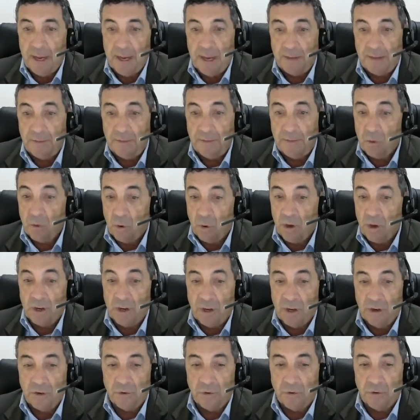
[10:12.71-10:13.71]
and they're quite
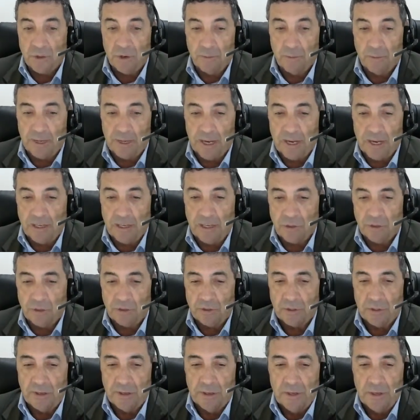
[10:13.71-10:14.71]
onerous obligations.